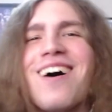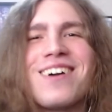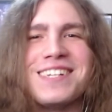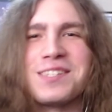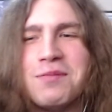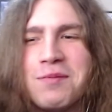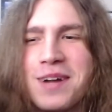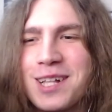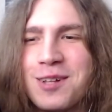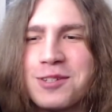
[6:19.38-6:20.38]
Okay, some of my
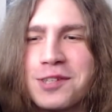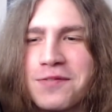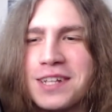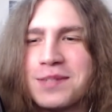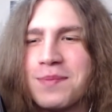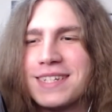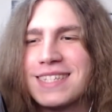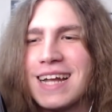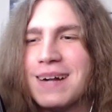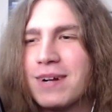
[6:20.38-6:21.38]
closest friends might
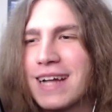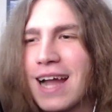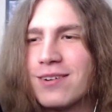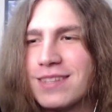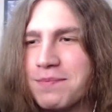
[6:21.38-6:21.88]
say I'm a cowardly